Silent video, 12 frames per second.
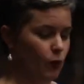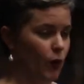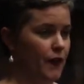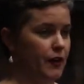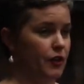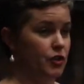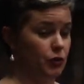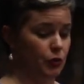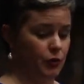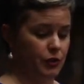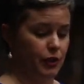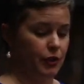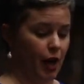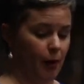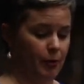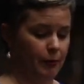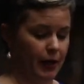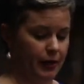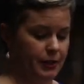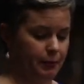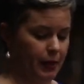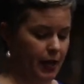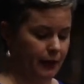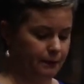and one that our schools are not prepared to
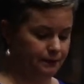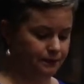play.